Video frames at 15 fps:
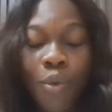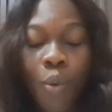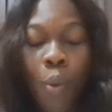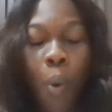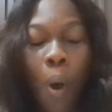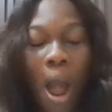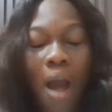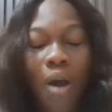
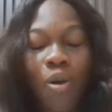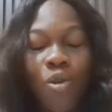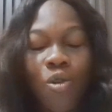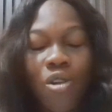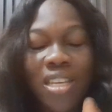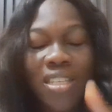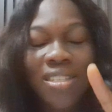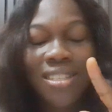Wow,
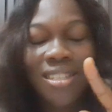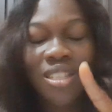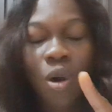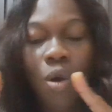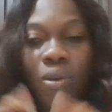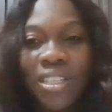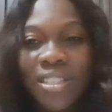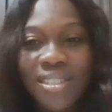who is
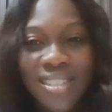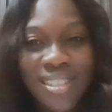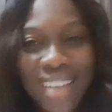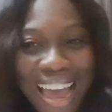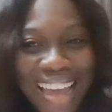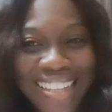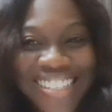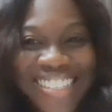so
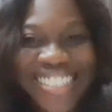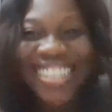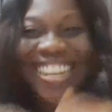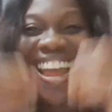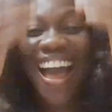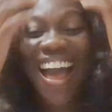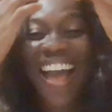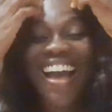excited?
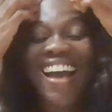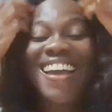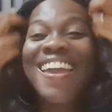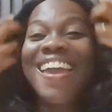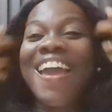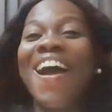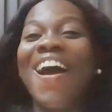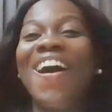
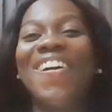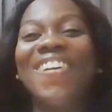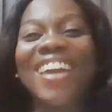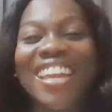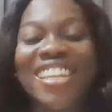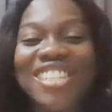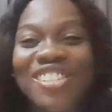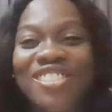
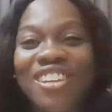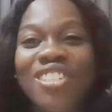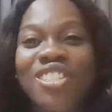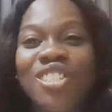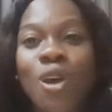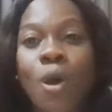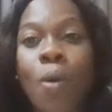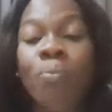Okay, children,
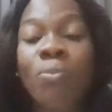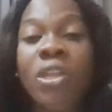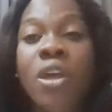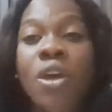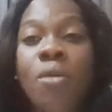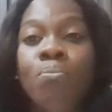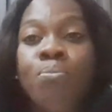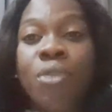so
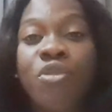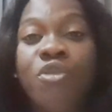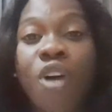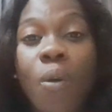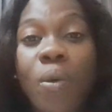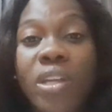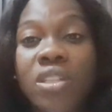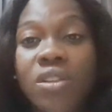
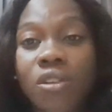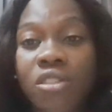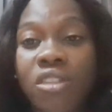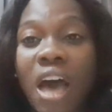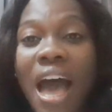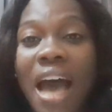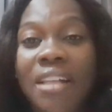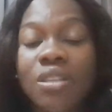before we do
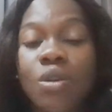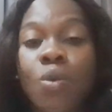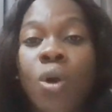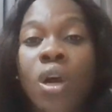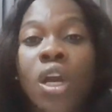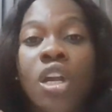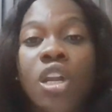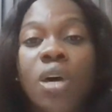that,
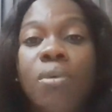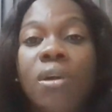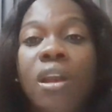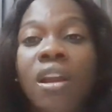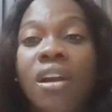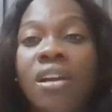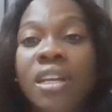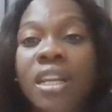we're going
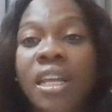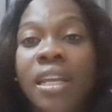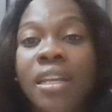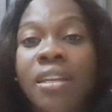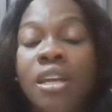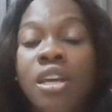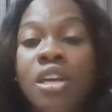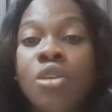
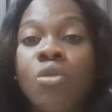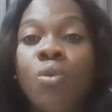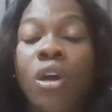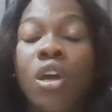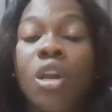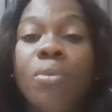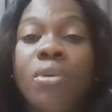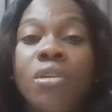
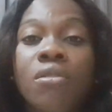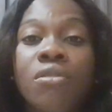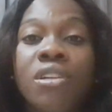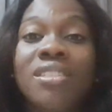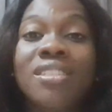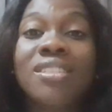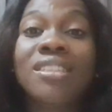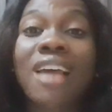to be
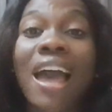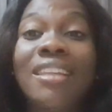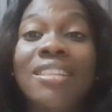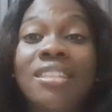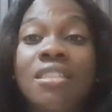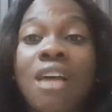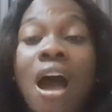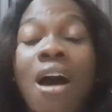
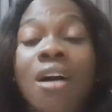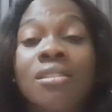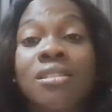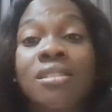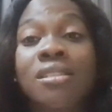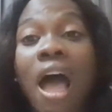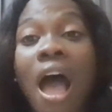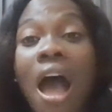reciting our
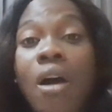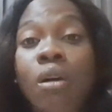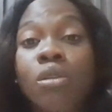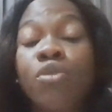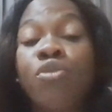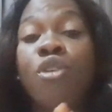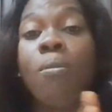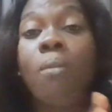
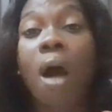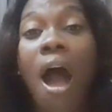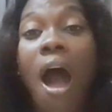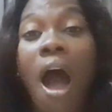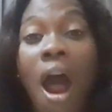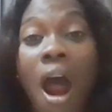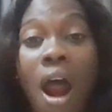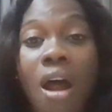sounds from
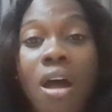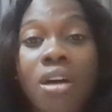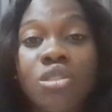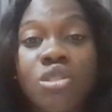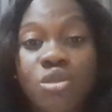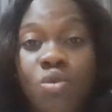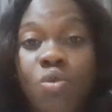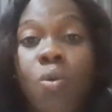R
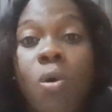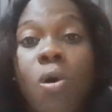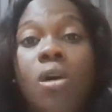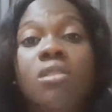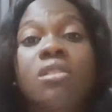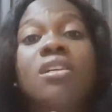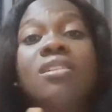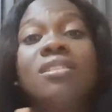to
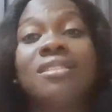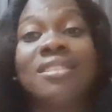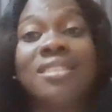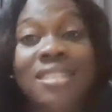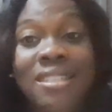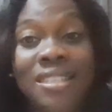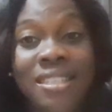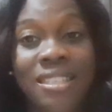what?
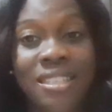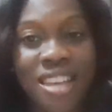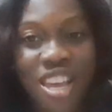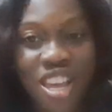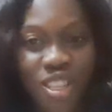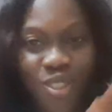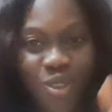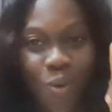Z.
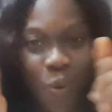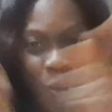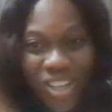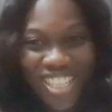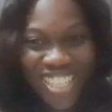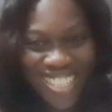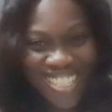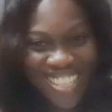So
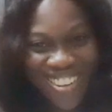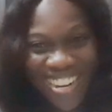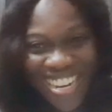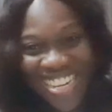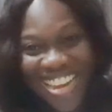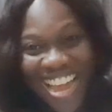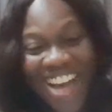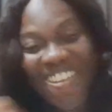watch the
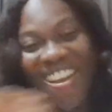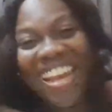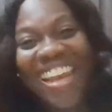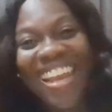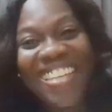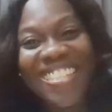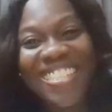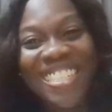screen now
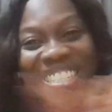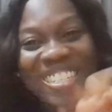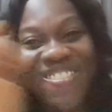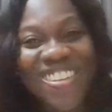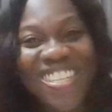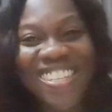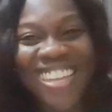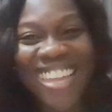and let's
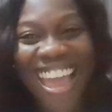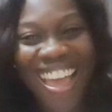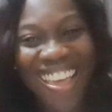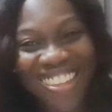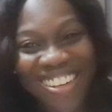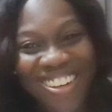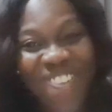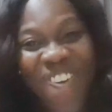do it
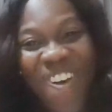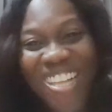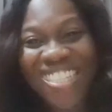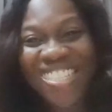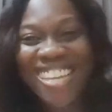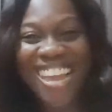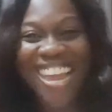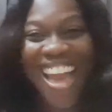together. One
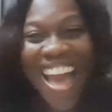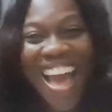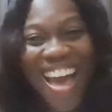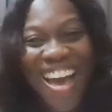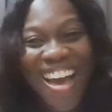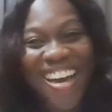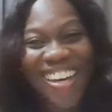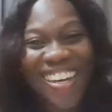to
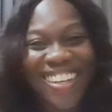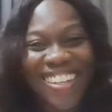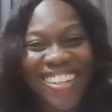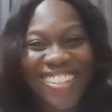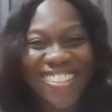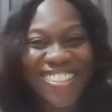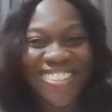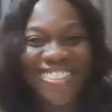
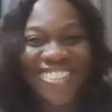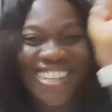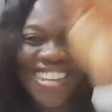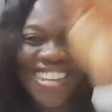go.